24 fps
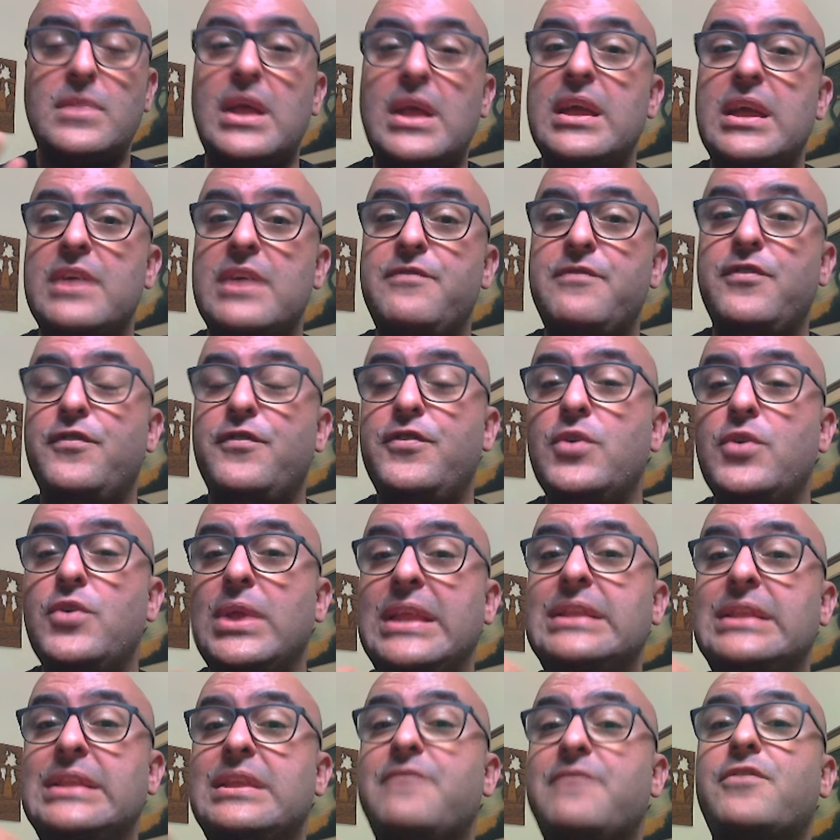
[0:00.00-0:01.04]
if you feel
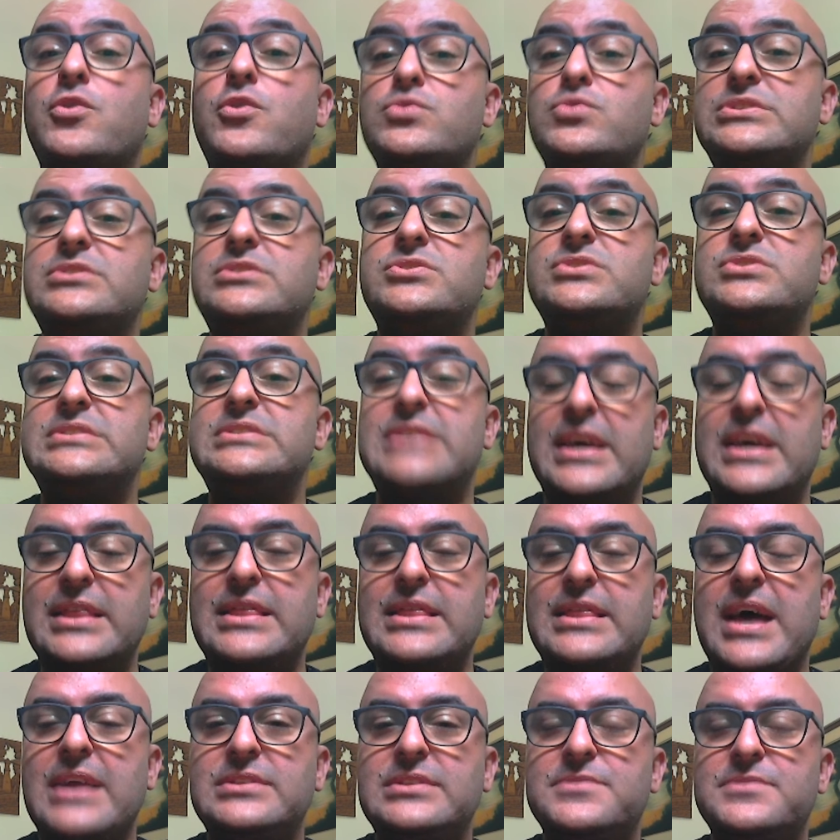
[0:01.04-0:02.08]
any difficulty to say
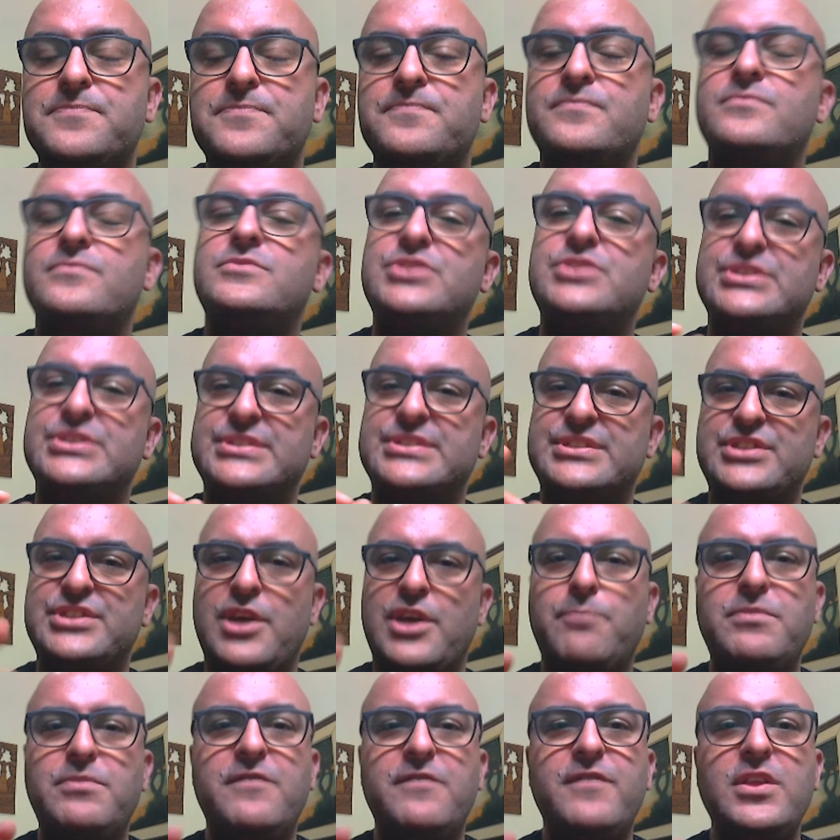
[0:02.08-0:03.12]
that, just
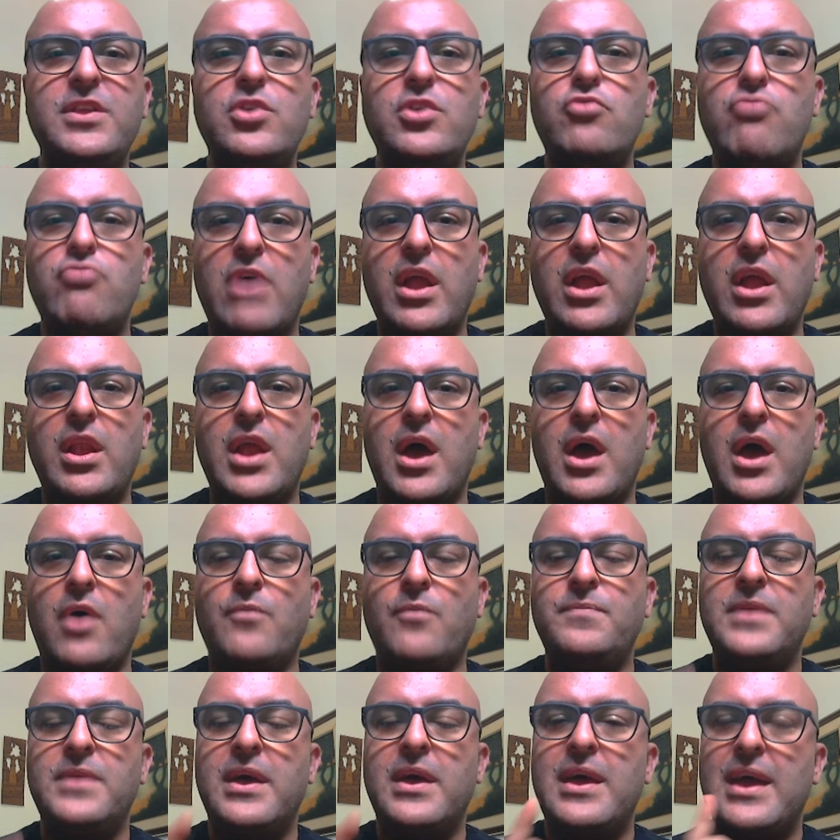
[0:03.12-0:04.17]
stop the video right now
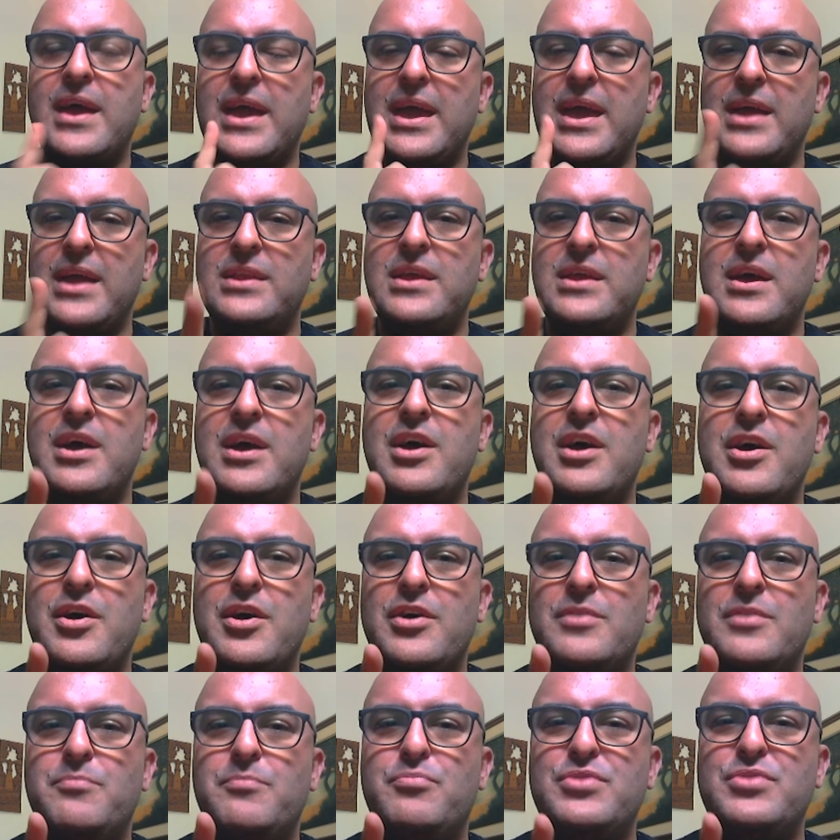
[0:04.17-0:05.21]
and
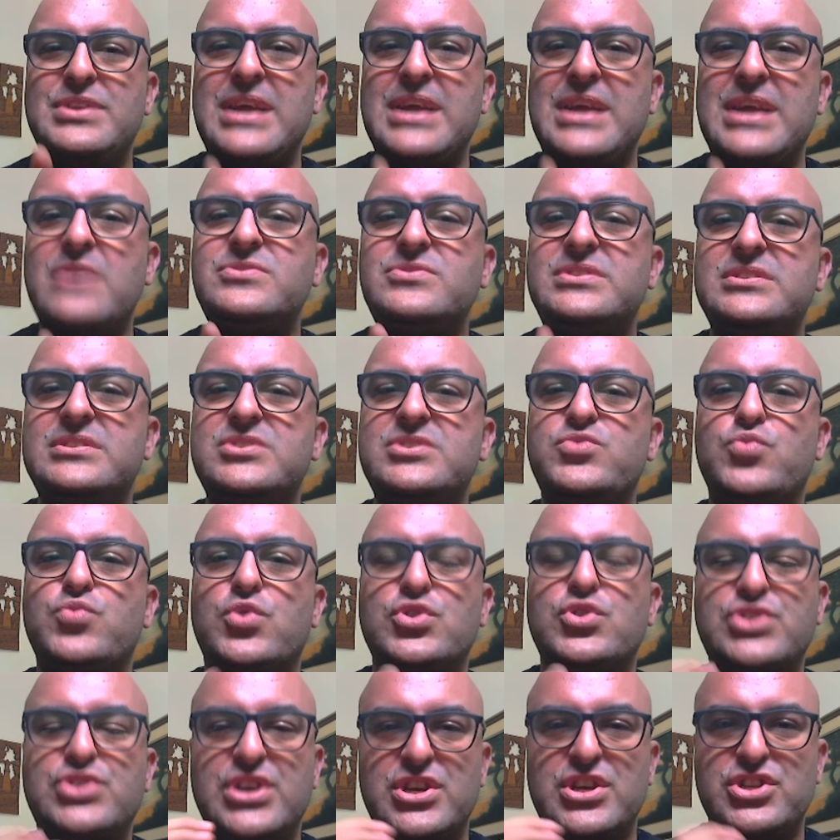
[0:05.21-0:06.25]
pronounce this
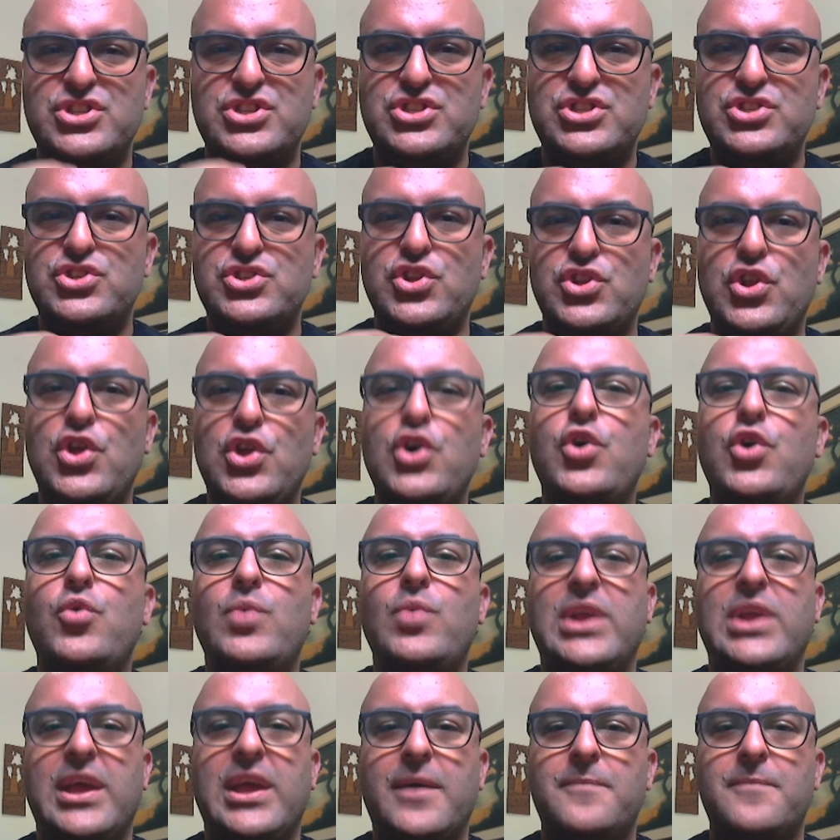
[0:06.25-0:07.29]
word
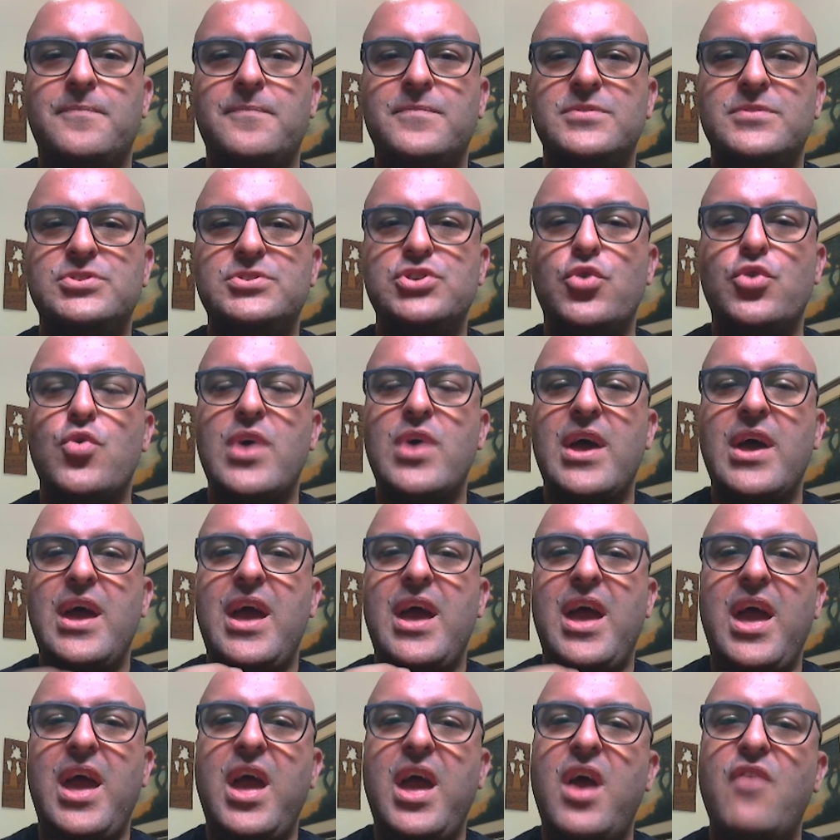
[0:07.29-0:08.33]
slowly. So
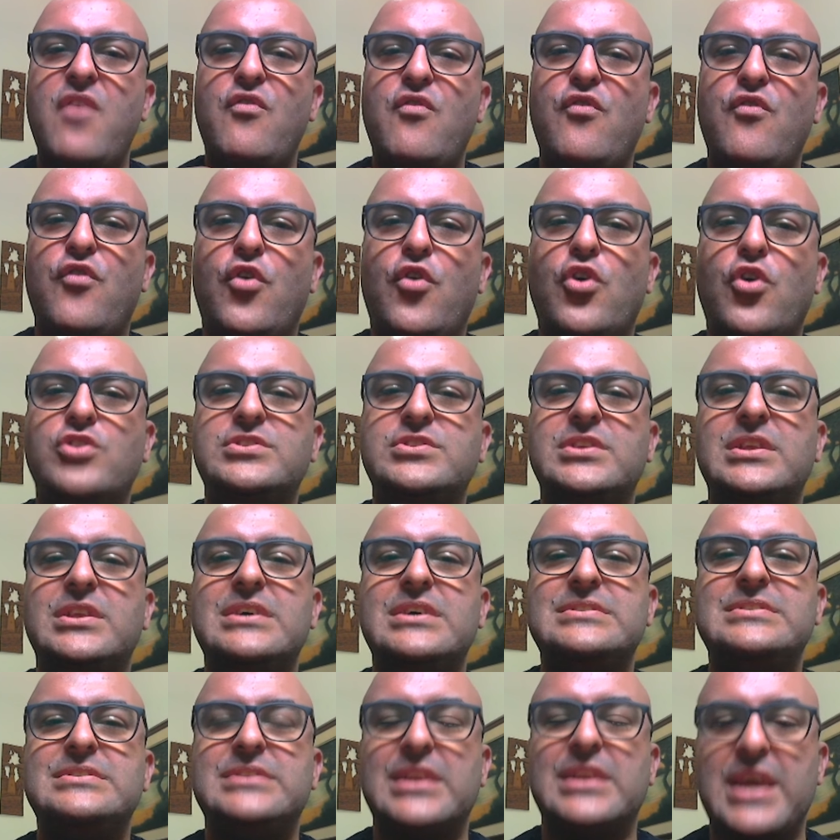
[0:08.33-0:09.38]

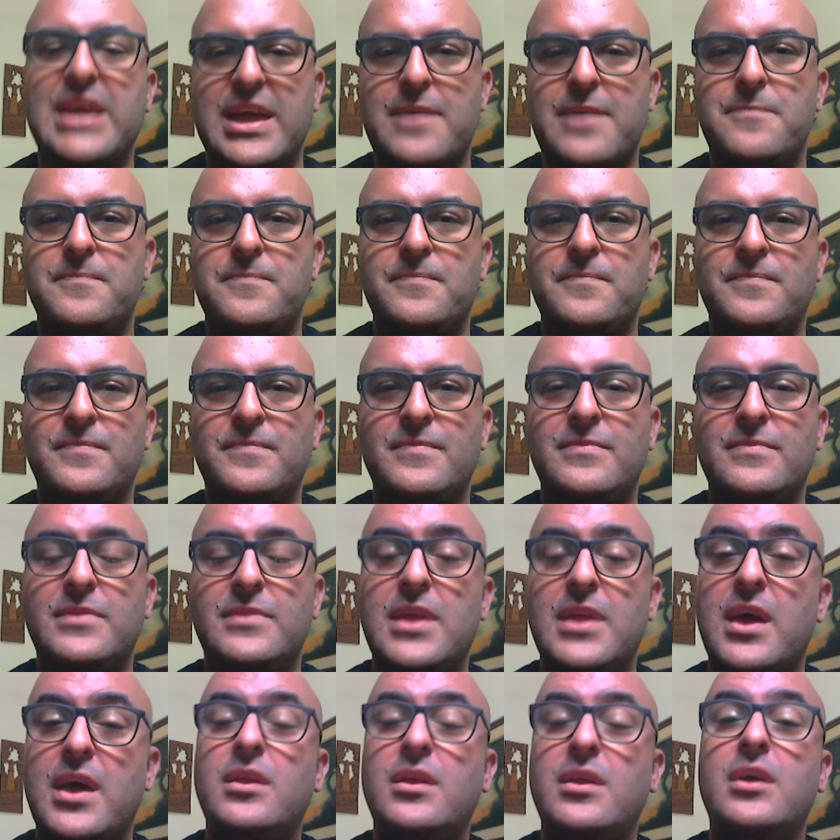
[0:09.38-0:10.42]
effortlessly.
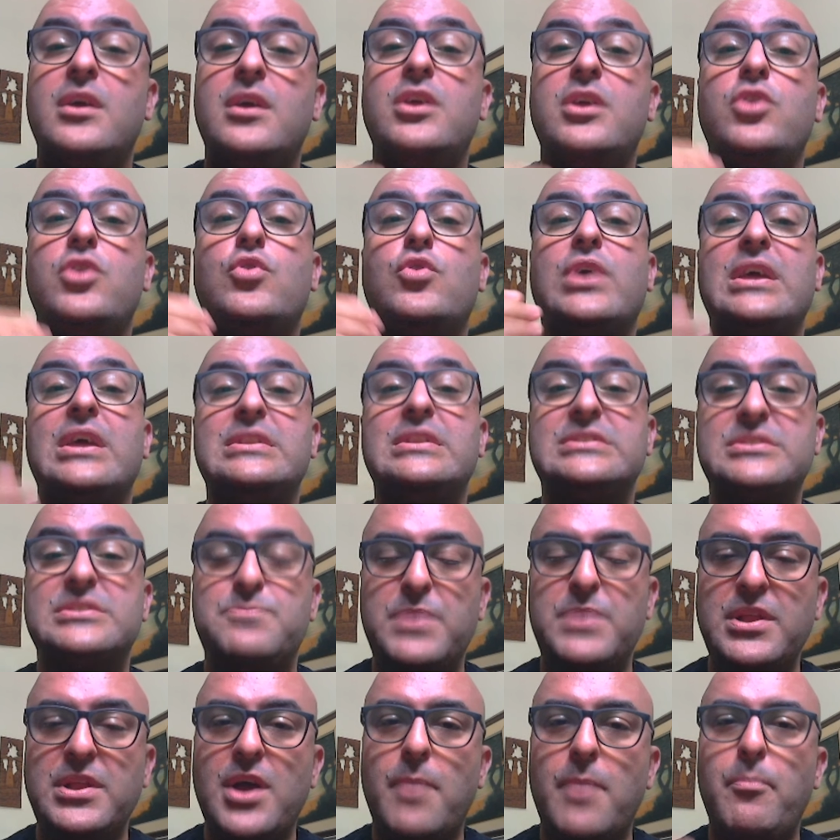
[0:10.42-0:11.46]
Then you can
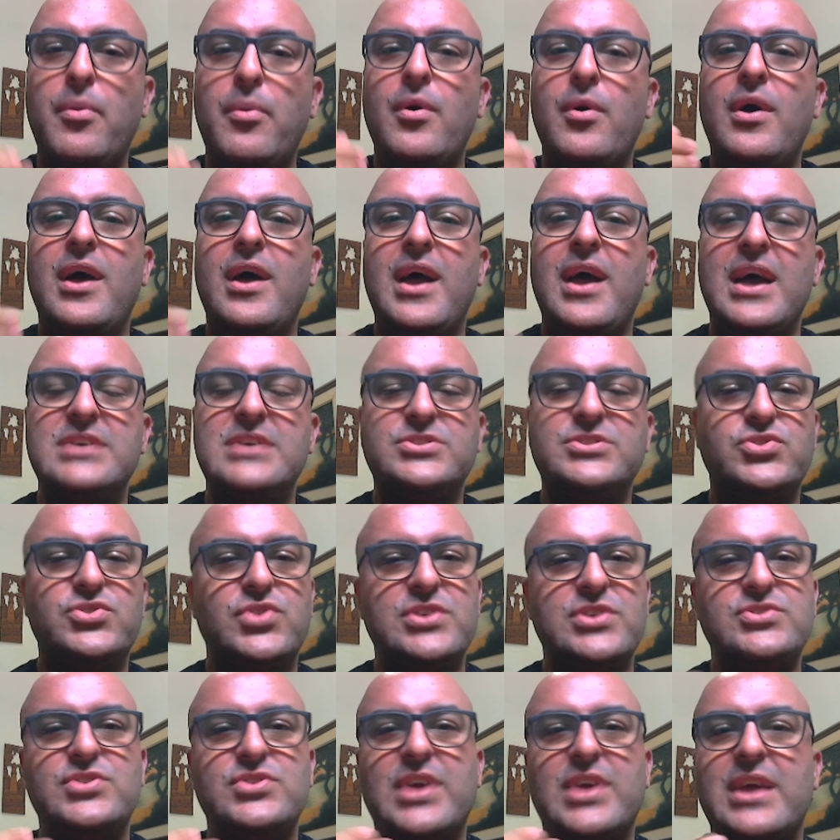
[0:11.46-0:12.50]
speed up as soon
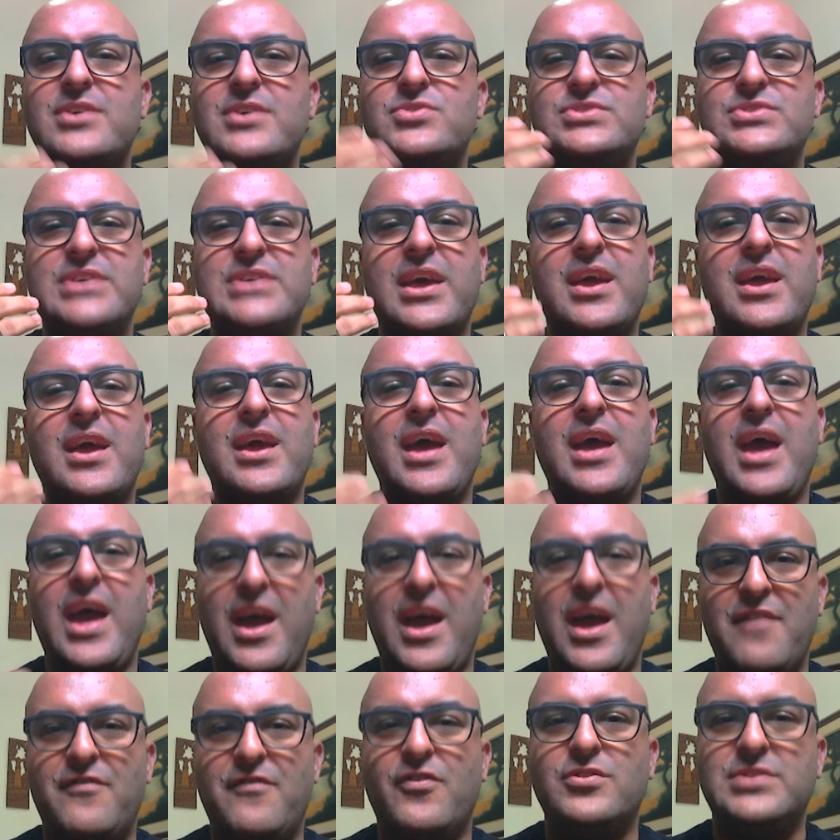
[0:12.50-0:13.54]
as you say
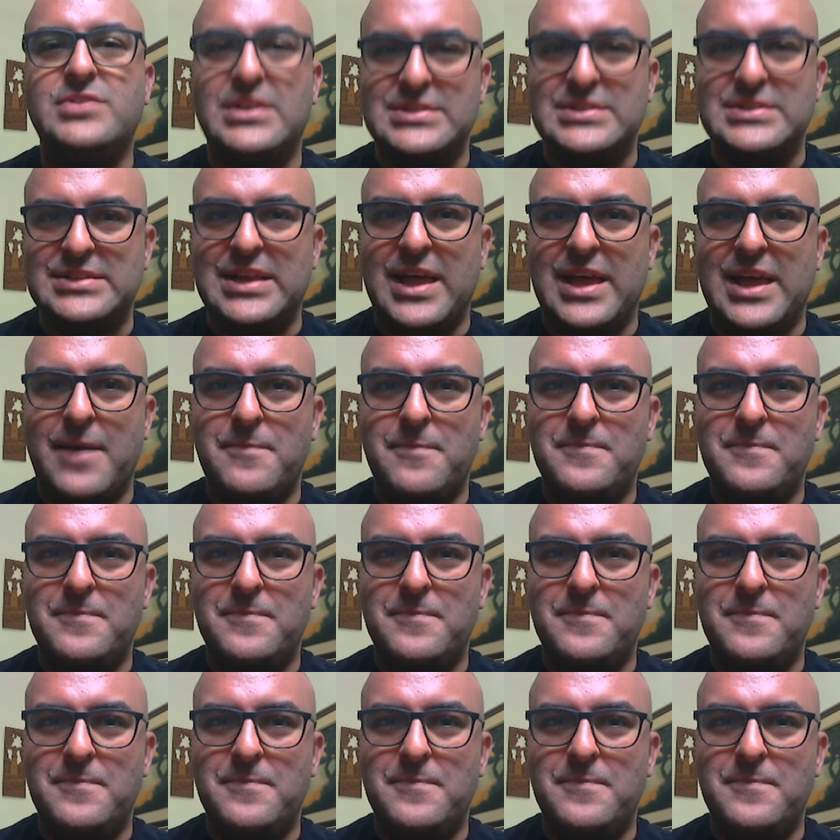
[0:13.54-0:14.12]
effortlessly,